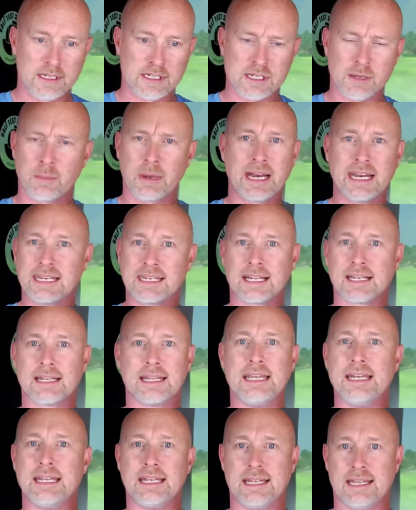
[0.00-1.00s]
somebody
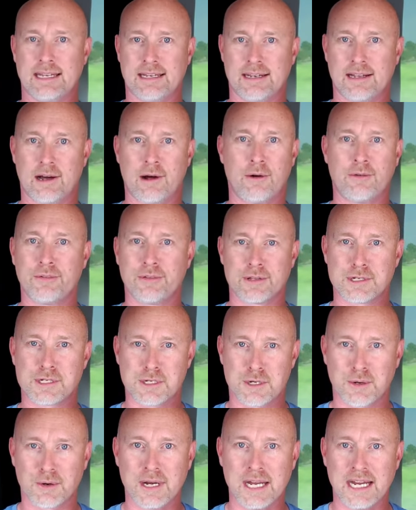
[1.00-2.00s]
deleted it off of the
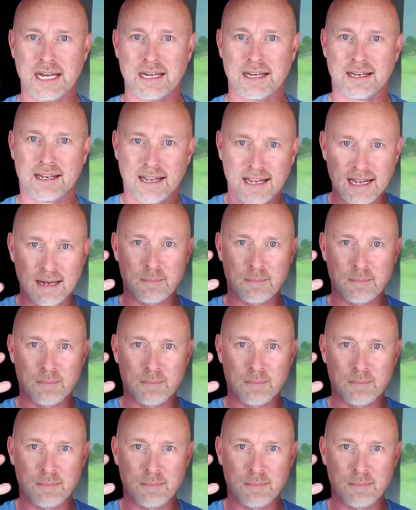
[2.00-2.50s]
screen